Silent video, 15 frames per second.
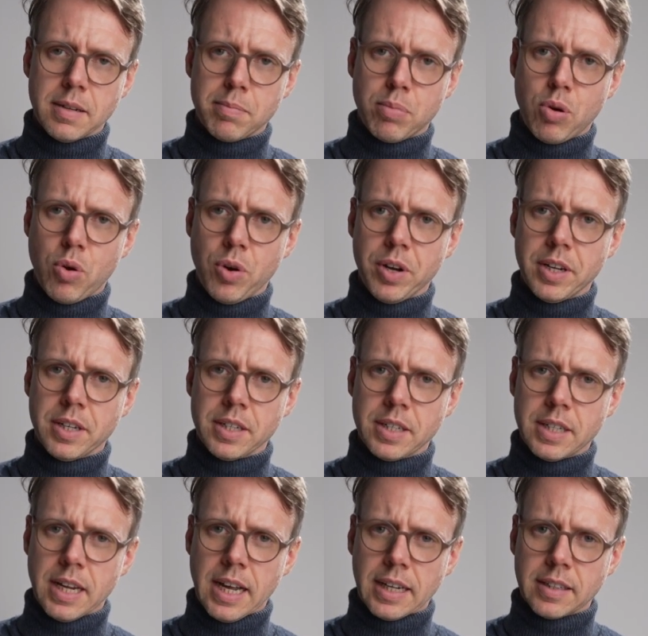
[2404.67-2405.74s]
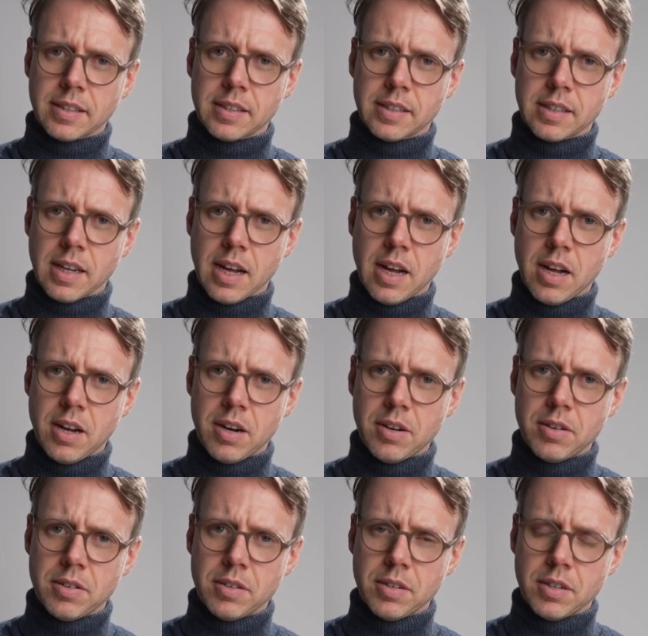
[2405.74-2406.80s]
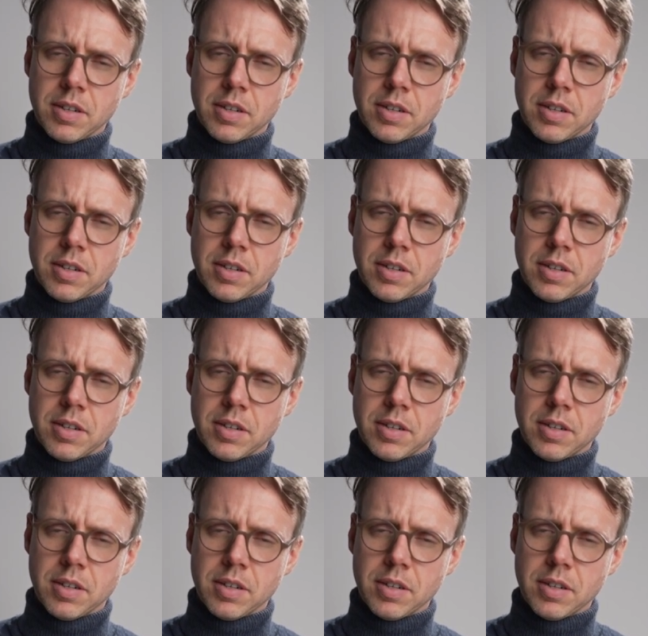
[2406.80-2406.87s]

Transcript: point x star